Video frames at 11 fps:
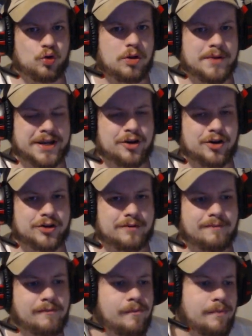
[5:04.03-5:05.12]
my character.
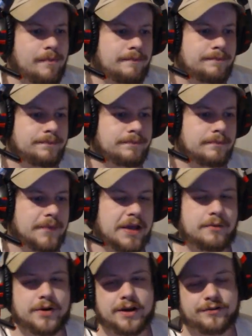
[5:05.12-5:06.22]

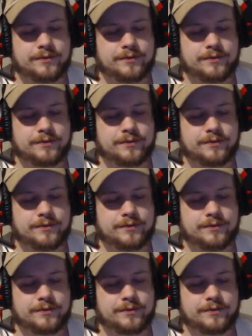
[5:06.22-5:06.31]
Anyway, guys.